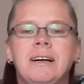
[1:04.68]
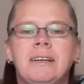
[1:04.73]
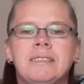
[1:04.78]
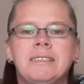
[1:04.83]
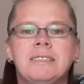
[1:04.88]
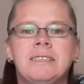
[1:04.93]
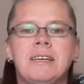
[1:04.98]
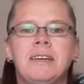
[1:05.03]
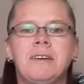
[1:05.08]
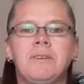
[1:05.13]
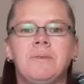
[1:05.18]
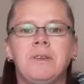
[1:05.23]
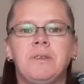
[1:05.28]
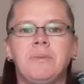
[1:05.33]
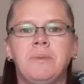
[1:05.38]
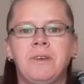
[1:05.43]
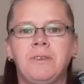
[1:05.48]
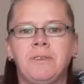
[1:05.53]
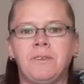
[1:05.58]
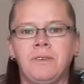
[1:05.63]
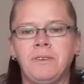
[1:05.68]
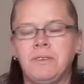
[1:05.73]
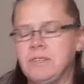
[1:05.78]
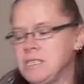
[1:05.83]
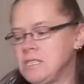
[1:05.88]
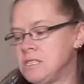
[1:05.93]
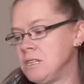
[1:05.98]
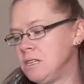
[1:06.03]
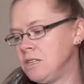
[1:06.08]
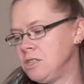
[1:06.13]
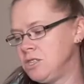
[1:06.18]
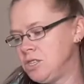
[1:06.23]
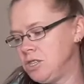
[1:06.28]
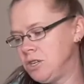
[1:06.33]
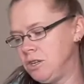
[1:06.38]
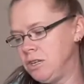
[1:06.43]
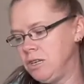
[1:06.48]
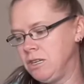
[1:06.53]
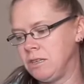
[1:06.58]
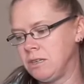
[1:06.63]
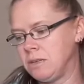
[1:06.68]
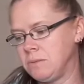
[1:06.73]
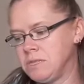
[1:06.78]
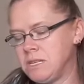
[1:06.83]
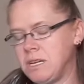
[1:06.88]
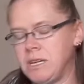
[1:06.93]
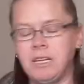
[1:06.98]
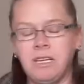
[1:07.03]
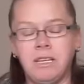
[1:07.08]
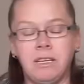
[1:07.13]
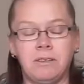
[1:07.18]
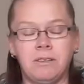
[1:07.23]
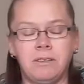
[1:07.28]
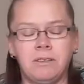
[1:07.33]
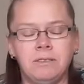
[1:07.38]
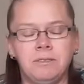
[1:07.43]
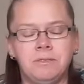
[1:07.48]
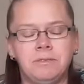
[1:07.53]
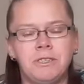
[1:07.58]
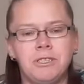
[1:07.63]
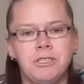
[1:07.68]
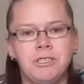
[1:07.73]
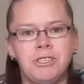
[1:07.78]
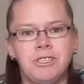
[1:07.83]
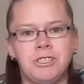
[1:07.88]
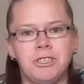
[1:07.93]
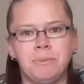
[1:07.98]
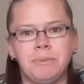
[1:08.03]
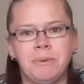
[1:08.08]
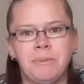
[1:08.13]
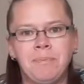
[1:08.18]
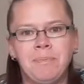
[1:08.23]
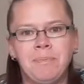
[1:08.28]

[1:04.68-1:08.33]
sticking with me through this journey that I'm taking on Flosstube.